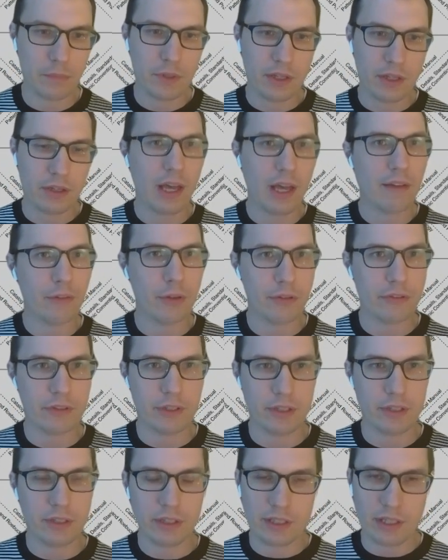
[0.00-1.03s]

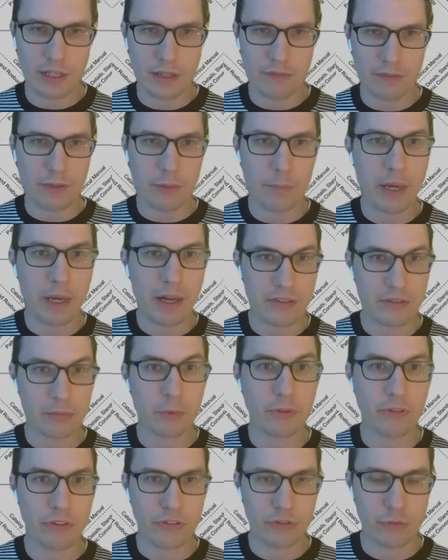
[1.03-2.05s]
novelty, a kind of
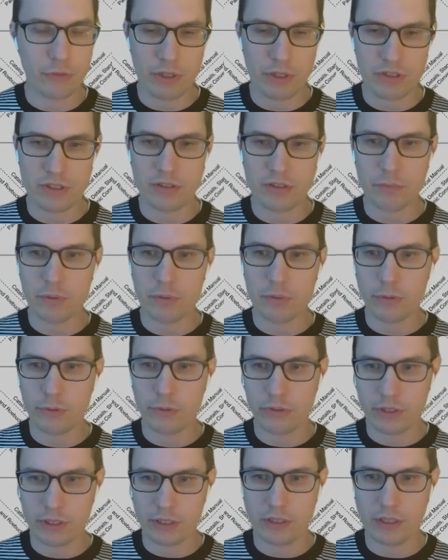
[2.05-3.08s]
impossible situation of
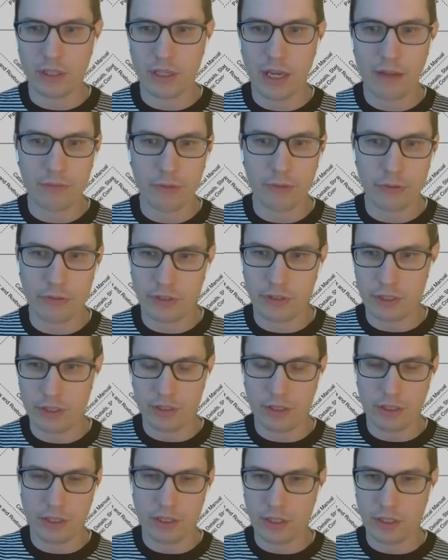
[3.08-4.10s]
producing novelty
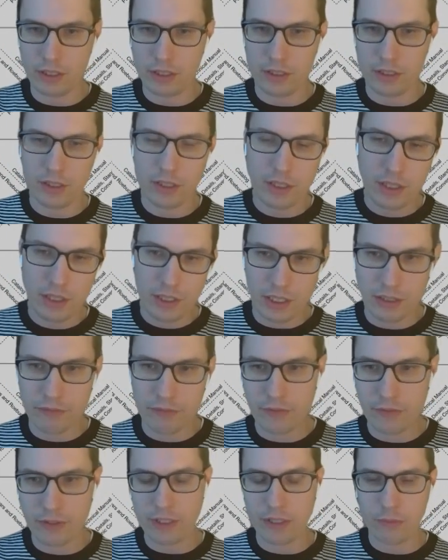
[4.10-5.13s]
in an
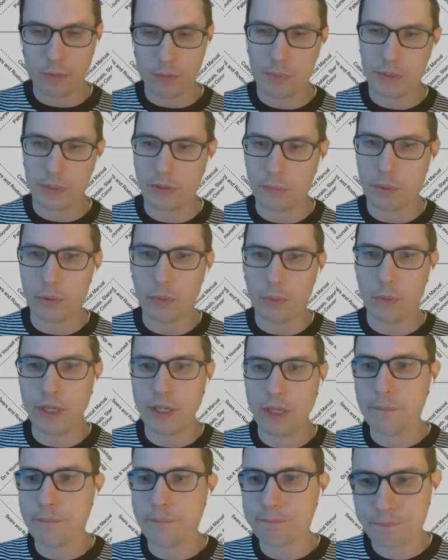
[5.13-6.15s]
infinite and repeatable
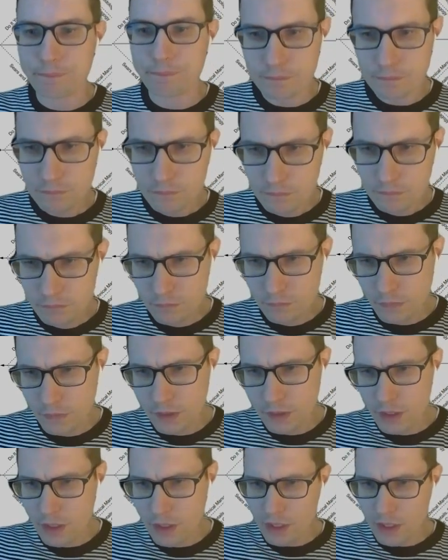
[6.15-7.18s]
way.
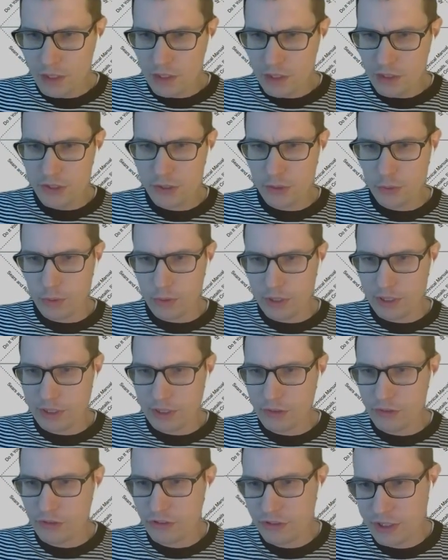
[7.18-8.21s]
So like
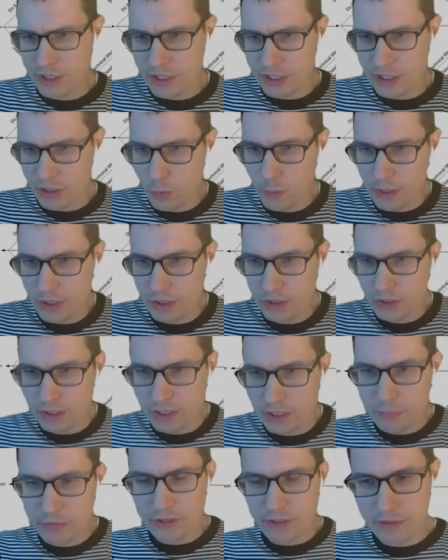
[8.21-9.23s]
a just kind of quick
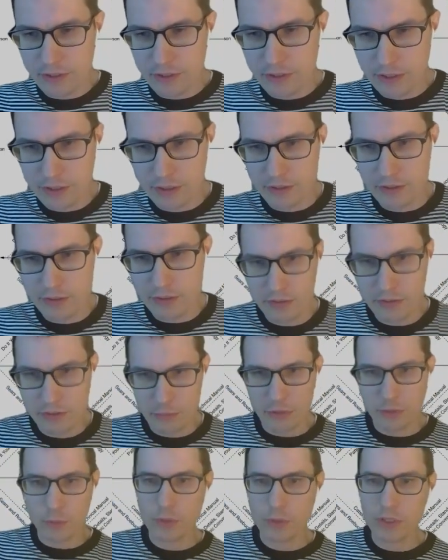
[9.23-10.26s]
glimpse, I think, of some of
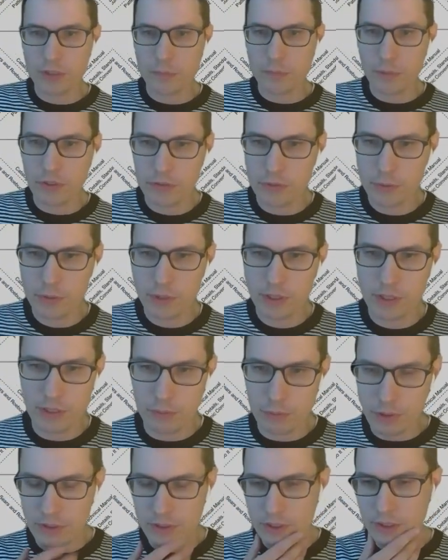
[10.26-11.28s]
the work I've been doing and
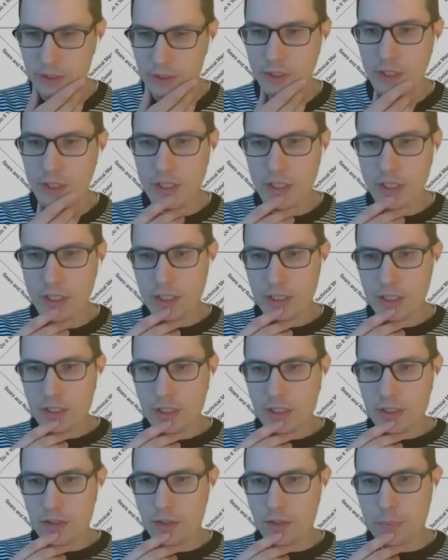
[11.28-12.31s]
what the
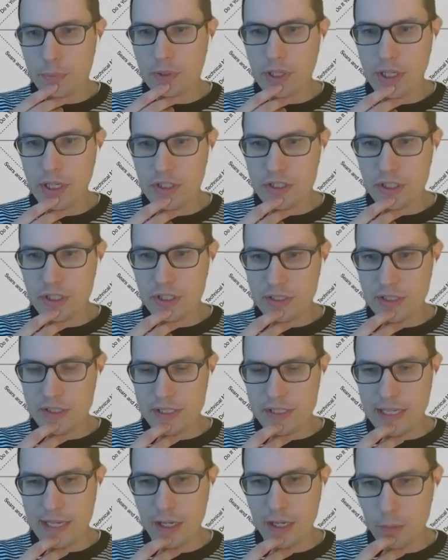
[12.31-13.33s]
project as
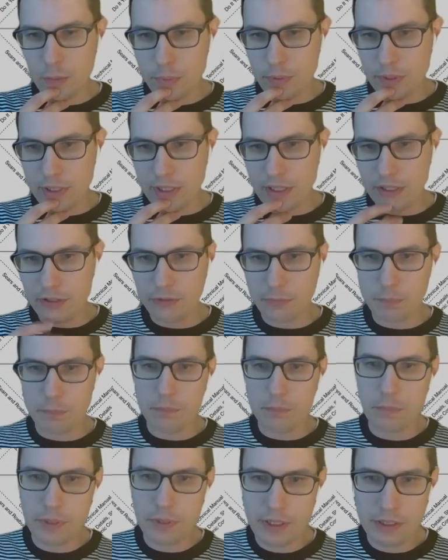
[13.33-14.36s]
an output has
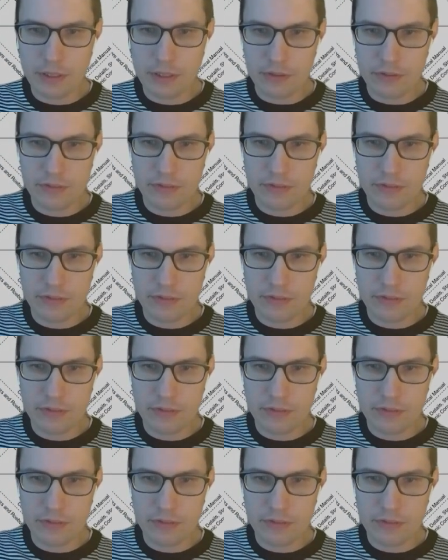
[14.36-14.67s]
been is